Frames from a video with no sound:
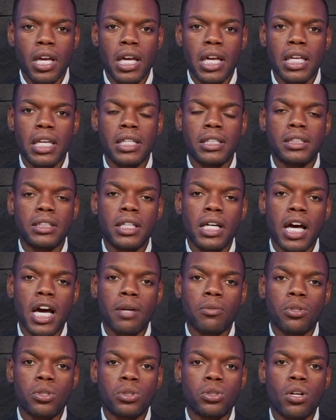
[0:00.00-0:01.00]
It is
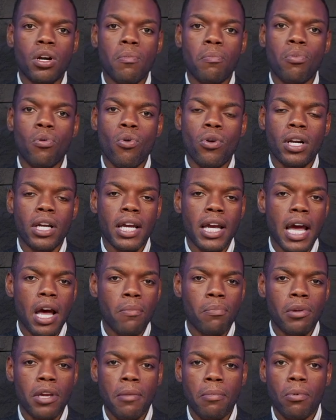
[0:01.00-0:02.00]
time to start pointing
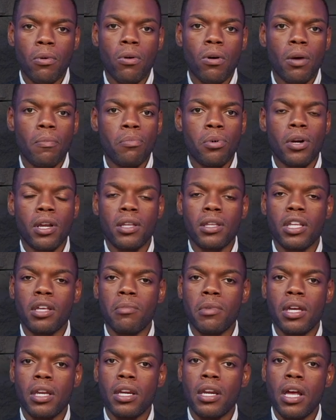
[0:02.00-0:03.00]
out people, putting
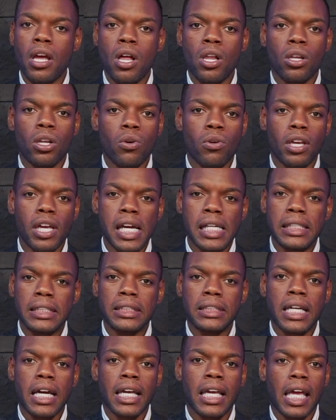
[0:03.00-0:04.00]
them in
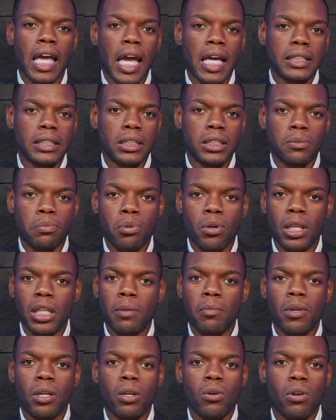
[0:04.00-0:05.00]
locations like Kansas, putting
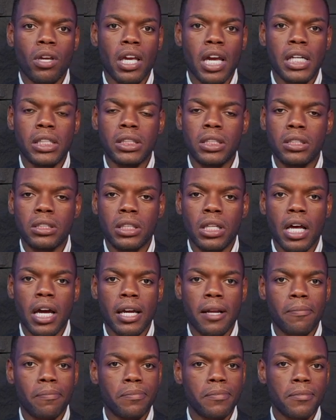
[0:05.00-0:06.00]
them in locations
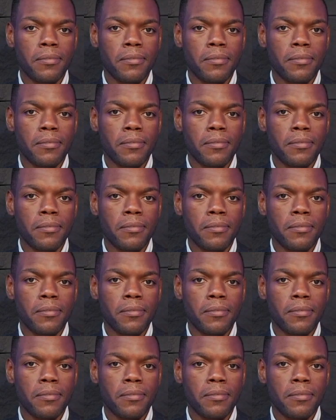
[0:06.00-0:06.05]
like